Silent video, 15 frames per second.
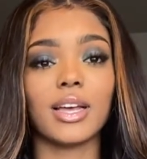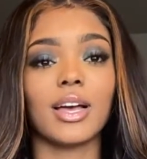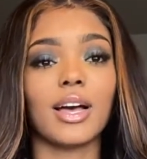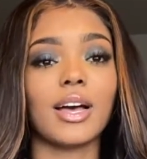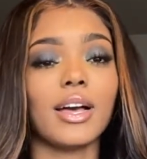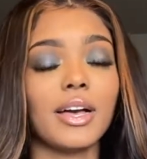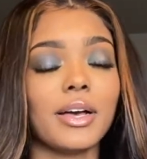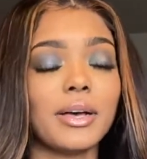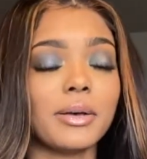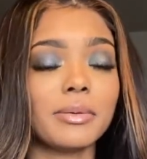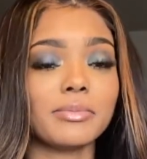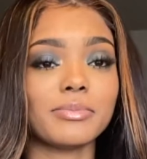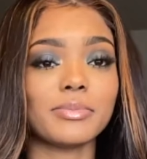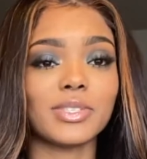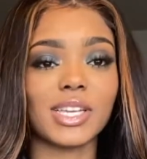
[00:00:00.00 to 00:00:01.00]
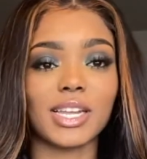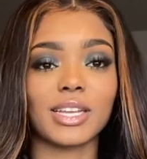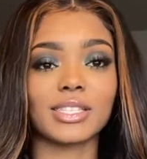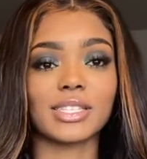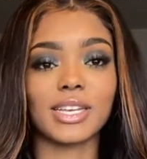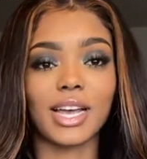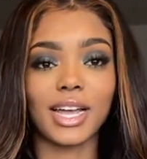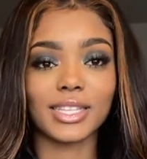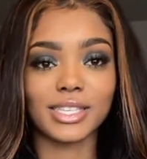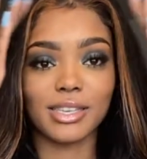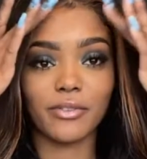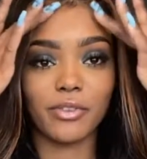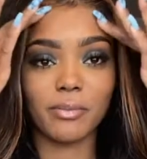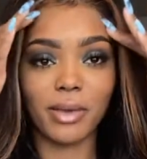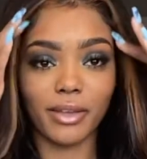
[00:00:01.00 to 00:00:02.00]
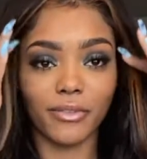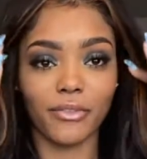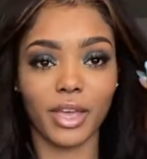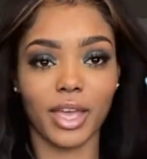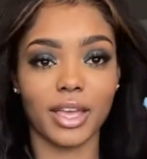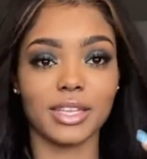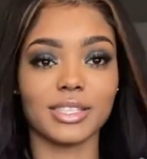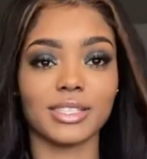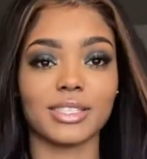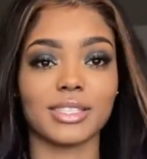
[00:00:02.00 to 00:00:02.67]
Um, shout out to Katia for my face.